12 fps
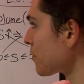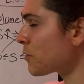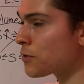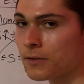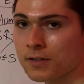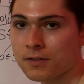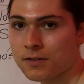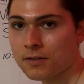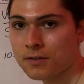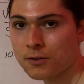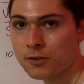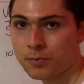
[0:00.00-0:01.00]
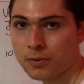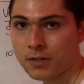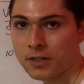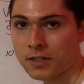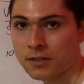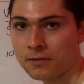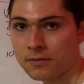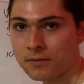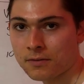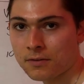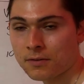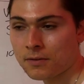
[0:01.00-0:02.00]
current you're putting in.
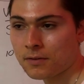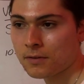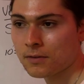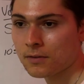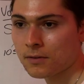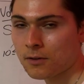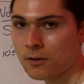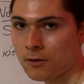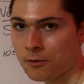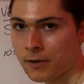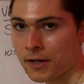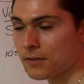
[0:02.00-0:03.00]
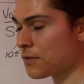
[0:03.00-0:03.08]
All right,